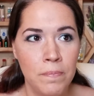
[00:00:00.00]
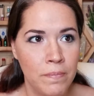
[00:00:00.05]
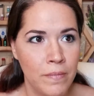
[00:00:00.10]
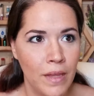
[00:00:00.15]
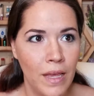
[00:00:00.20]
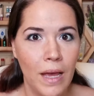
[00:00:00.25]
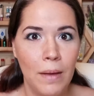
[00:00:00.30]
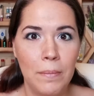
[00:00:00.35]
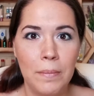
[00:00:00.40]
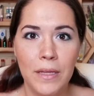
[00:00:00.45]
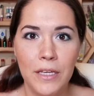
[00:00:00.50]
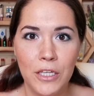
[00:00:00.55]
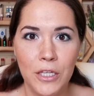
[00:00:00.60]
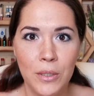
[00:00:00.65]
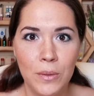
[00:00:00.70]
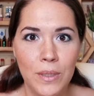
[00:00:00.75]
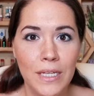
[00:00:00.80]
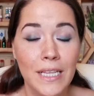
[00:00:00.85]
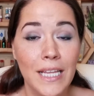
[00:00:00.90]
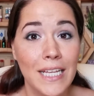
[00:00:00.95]
I'm like, you know what,
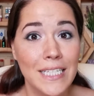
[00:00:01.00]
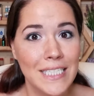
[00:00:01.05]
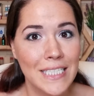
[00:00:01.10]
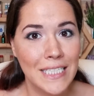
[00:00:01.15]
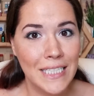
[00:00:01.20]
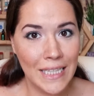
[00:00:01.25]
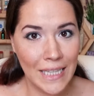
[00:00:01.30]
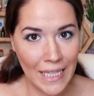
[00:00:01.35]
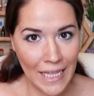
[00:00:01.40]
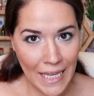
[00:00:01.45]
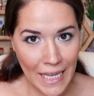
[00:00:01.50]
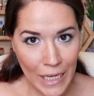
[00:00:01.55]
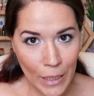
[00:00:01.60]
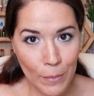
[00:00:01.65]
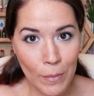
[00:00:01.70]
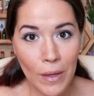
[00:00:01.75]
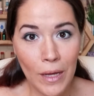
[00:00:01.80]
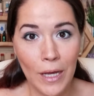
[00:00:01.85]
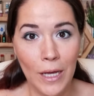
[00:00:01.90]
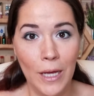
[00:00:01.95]
let's glam
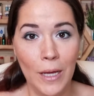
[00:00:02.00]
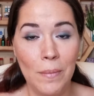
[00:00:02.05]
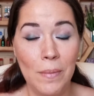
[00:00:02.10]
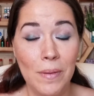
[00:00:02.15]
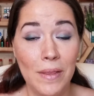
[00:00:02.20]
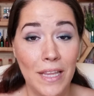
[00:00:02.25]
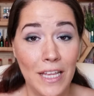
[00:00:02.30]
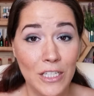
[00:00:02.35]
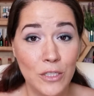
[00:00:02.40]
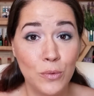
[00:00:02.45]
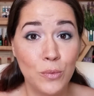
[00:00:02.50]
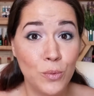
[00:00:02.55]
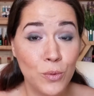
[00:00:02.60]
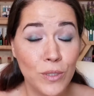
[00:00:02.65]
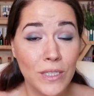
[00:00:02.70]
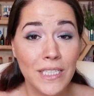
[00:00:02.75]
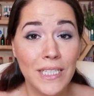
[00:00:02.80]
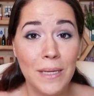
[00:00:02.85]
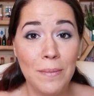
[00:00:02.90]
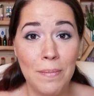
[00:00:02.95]
up, let's
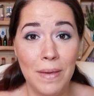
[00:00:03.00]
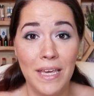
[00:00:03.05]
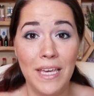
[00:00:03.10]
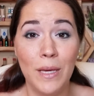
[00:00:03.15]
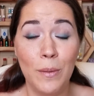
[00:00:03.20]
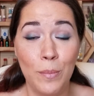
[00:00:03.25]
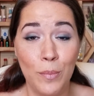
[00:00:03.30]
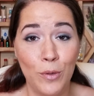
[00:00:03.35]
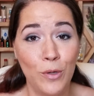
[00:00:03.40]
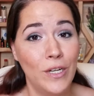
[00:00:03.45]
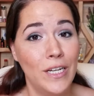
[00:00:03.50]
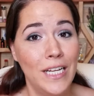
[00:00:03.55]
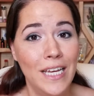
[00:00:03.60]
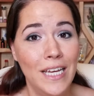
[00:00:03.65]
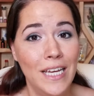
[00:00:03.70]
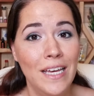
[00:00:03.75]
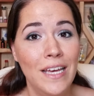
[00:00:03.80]
really make it pretty.